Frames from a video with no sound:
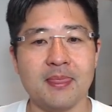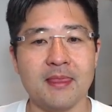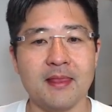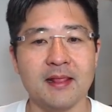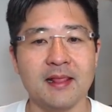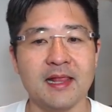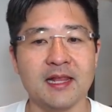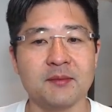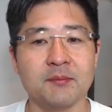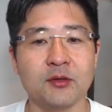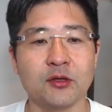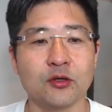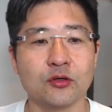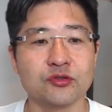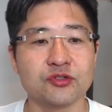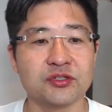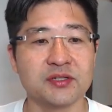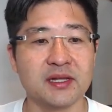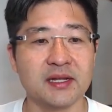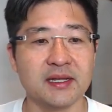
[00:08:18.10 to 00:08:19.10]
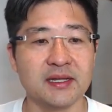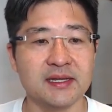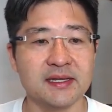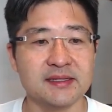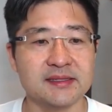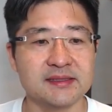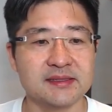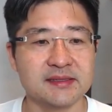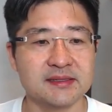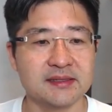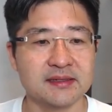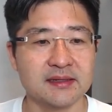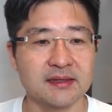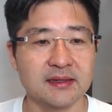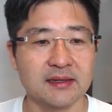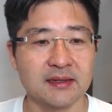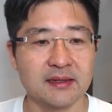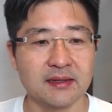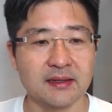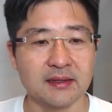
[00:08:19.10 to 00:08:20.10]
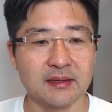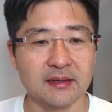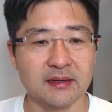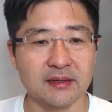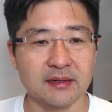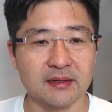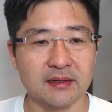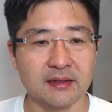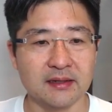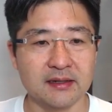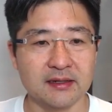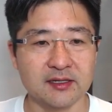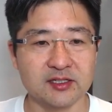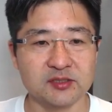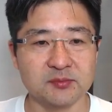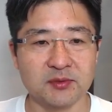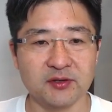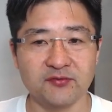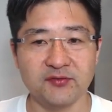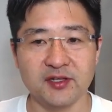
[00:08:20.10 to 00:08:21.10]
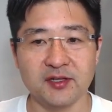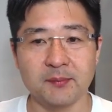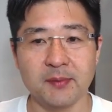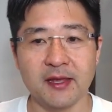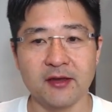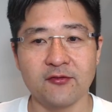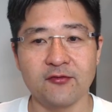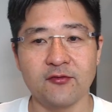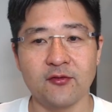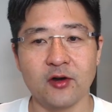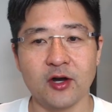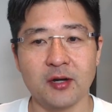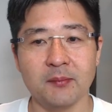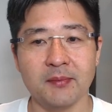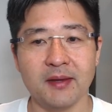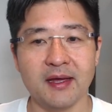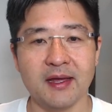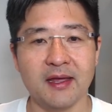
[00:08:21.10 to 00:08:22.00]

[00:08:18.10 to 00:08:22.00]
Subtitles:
Let me go to the list. Customer feedback form.